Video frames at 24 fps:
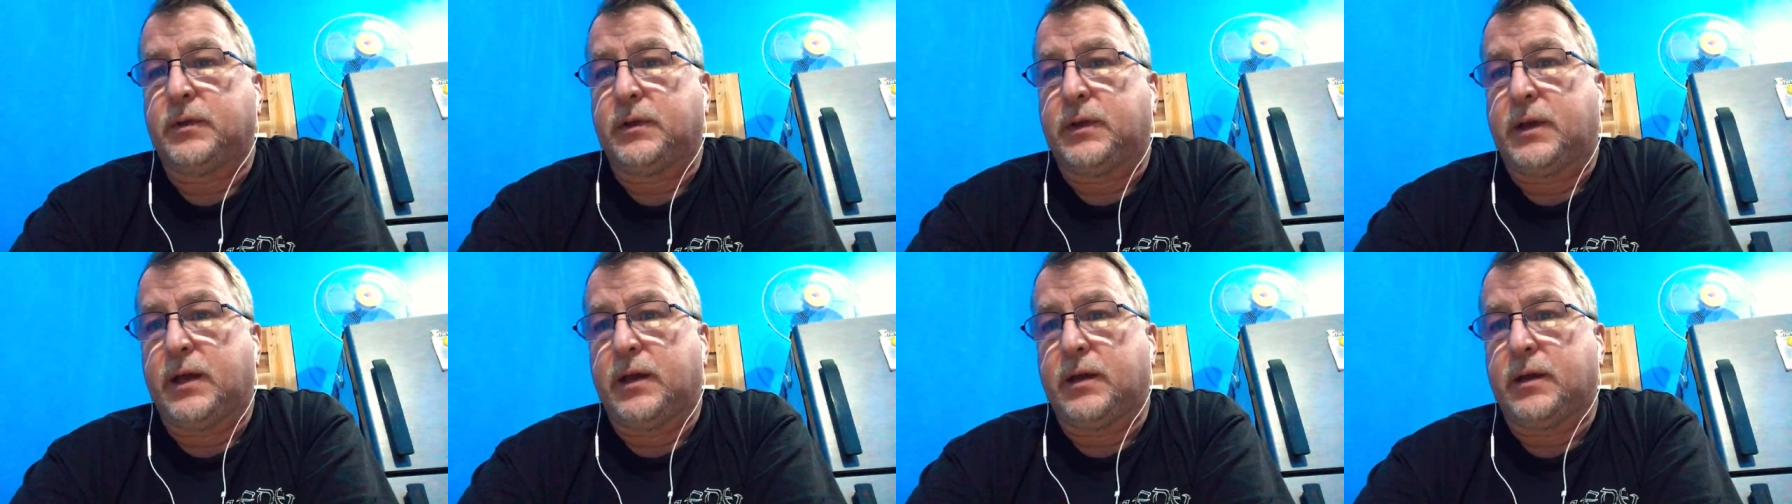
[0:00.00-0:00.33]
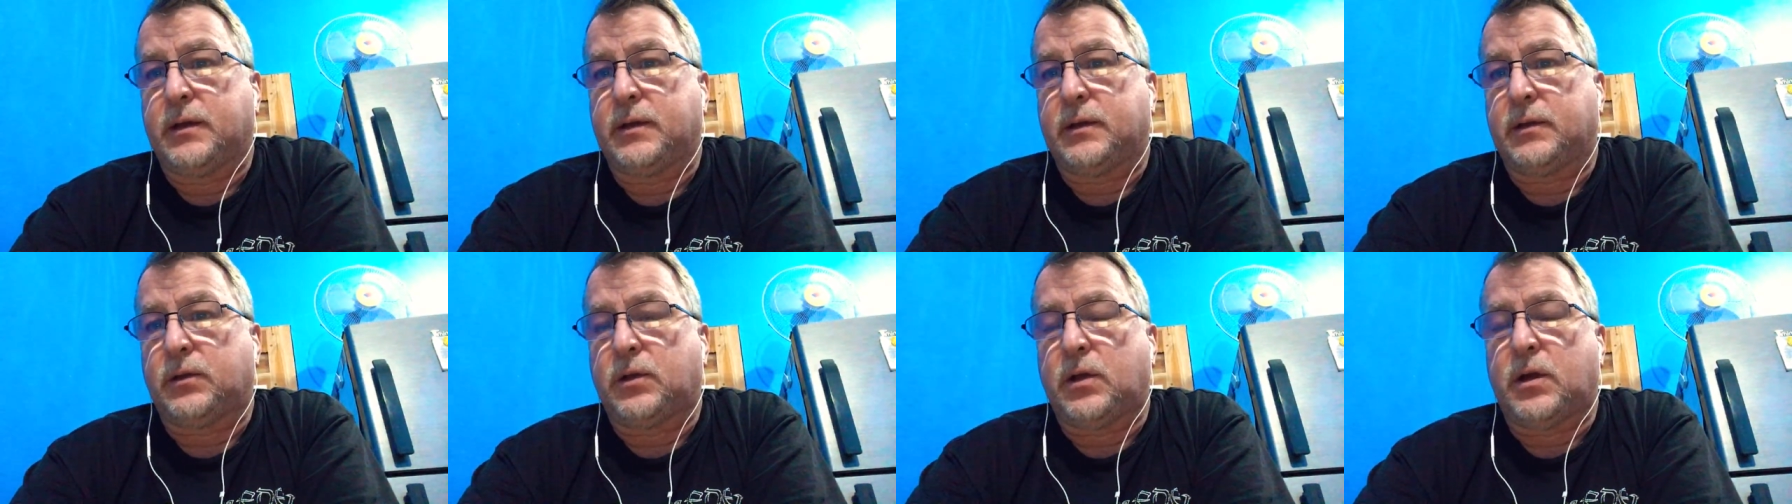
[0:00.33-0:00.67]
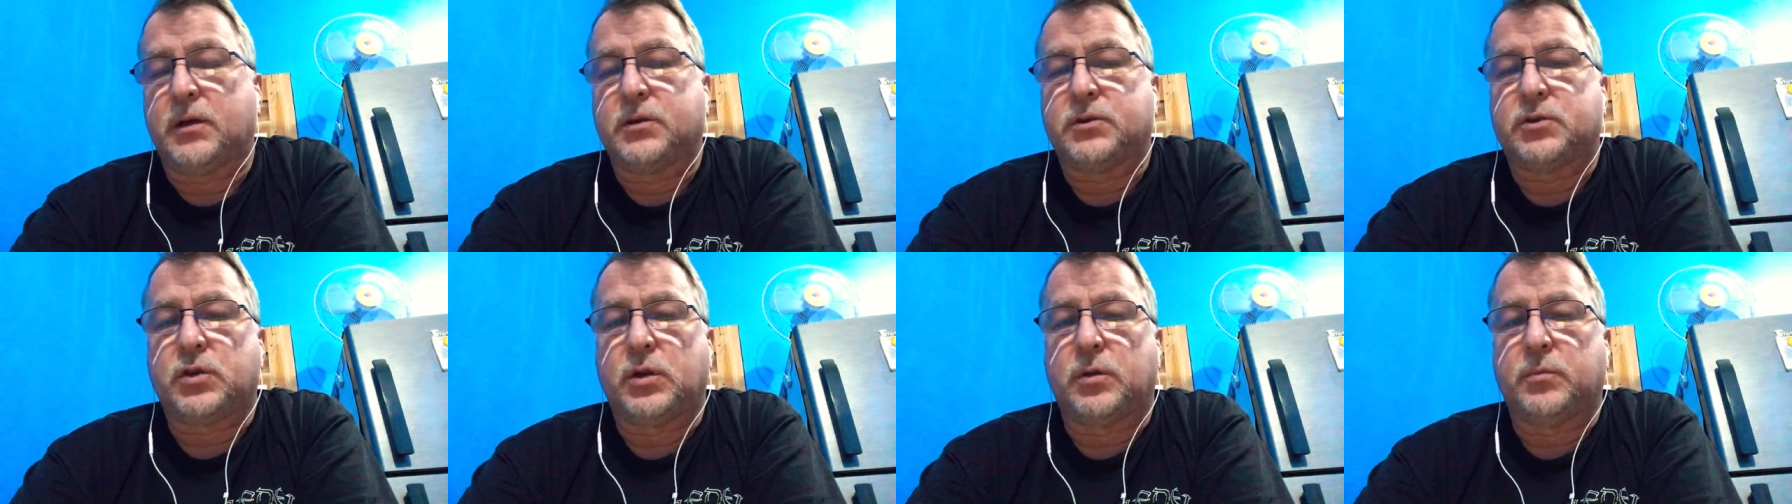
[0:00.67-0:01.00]
get a
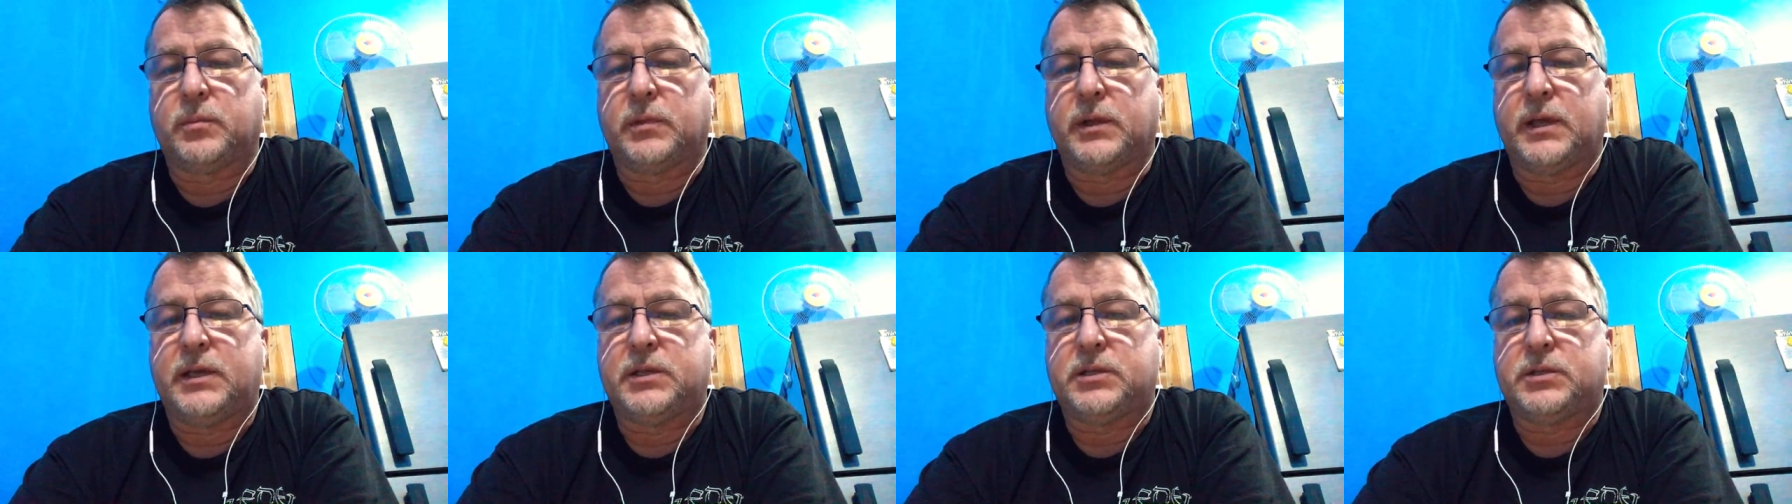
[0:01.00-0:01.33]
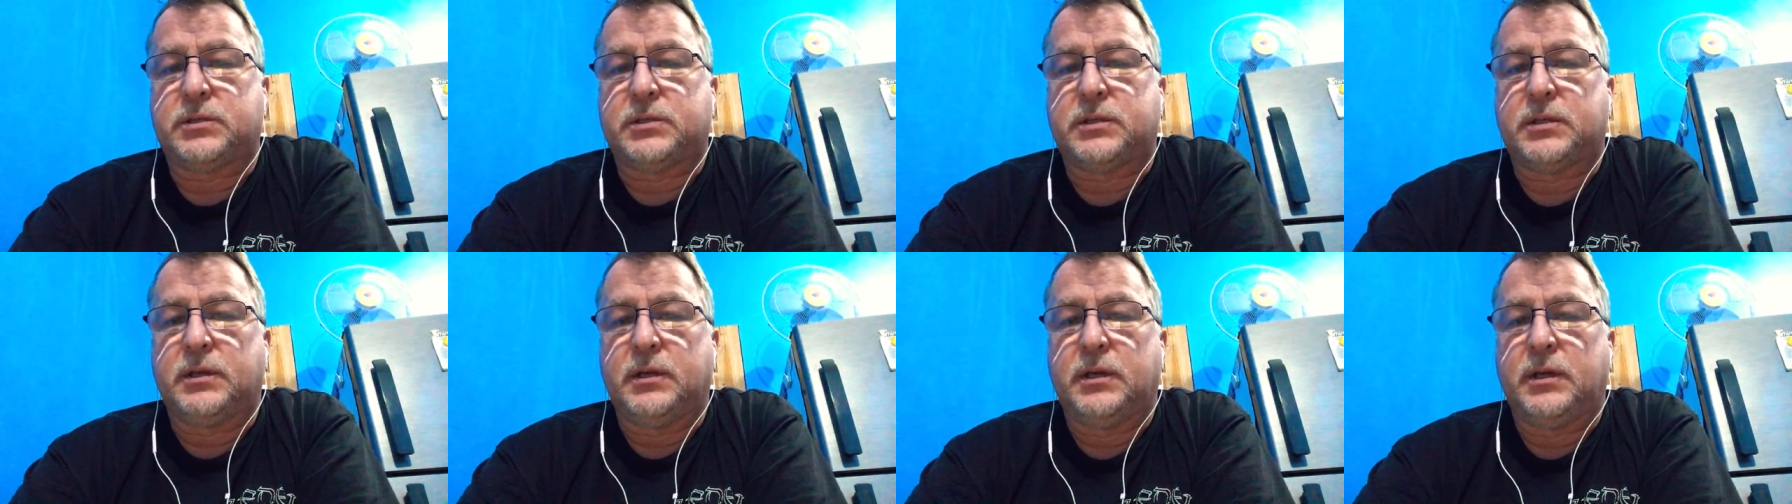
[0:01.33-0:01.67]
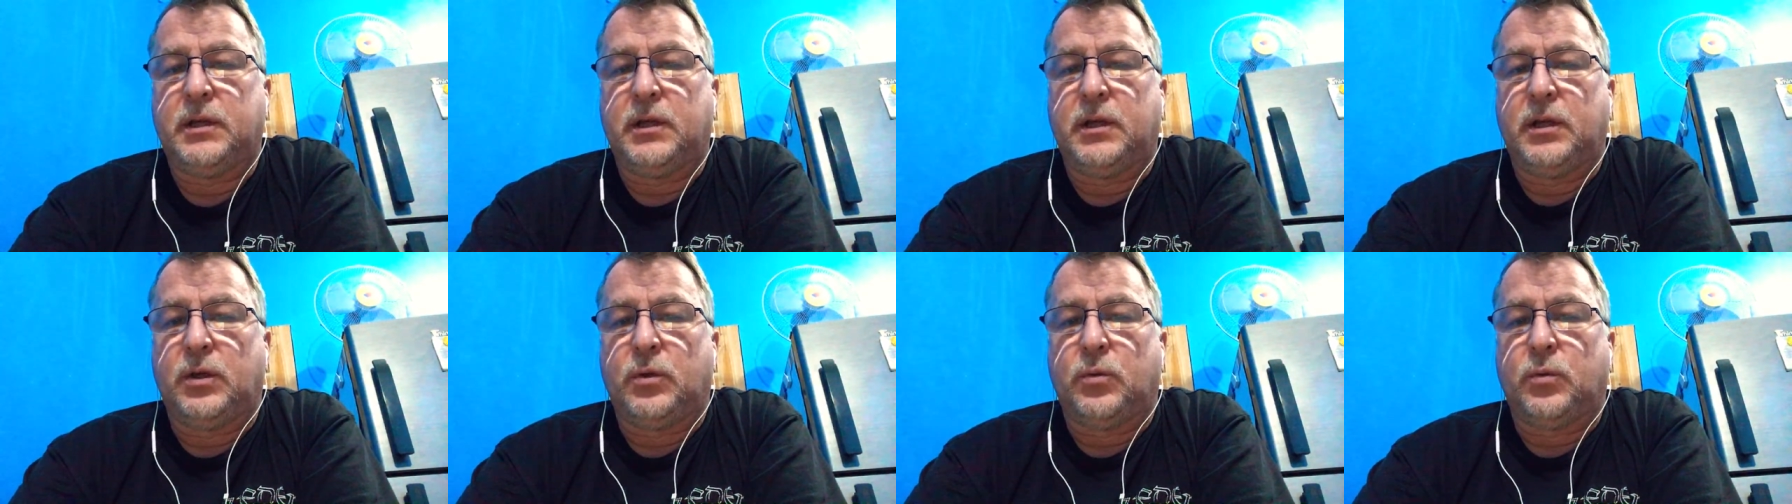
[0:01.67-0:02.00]
long-term lease
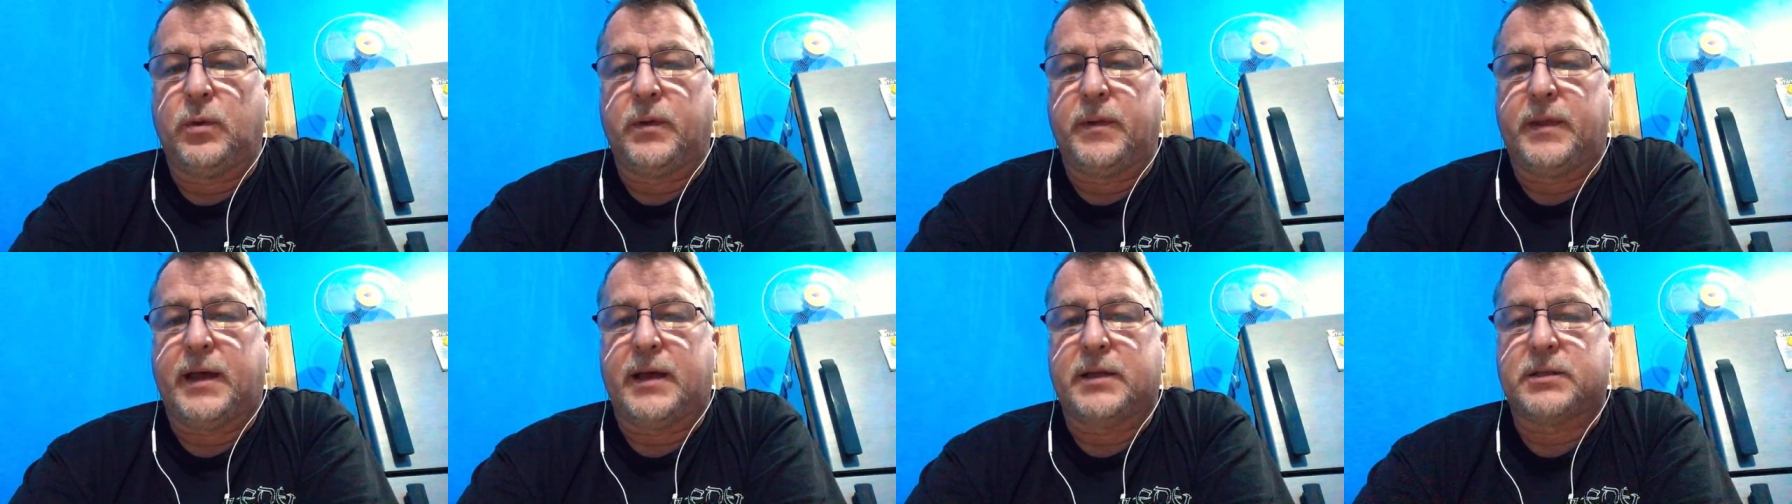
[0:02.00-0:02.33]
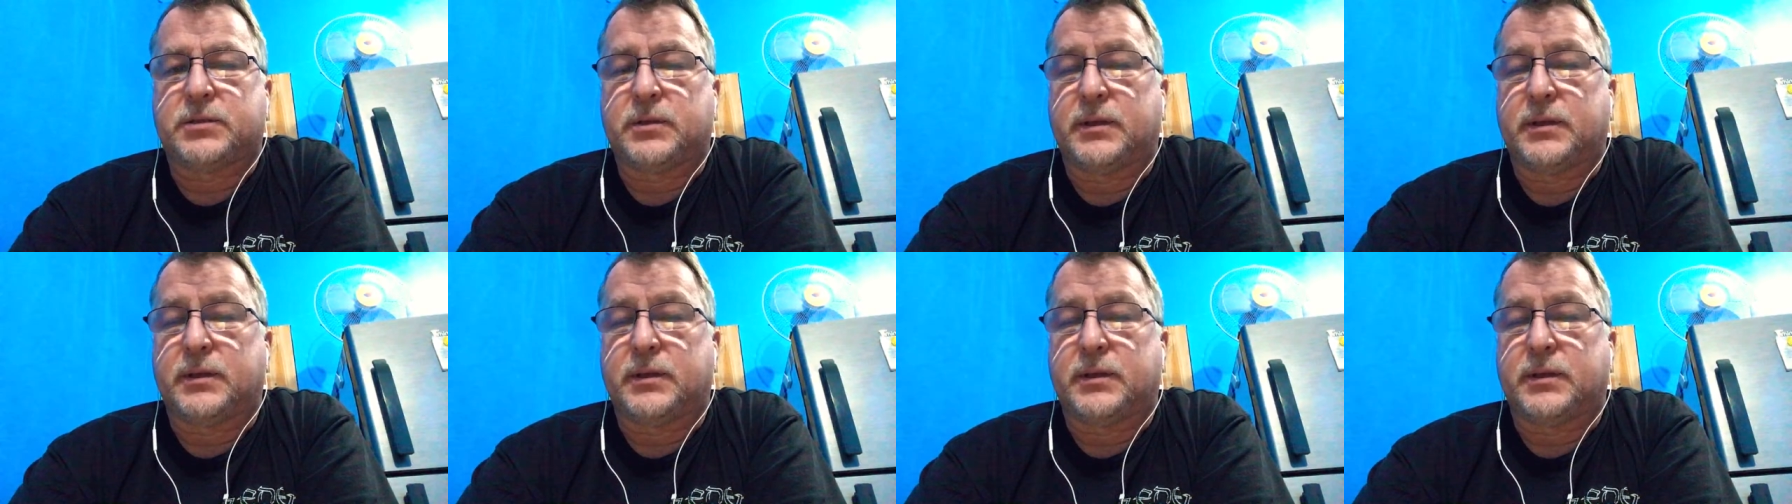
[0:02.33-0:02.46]
with that.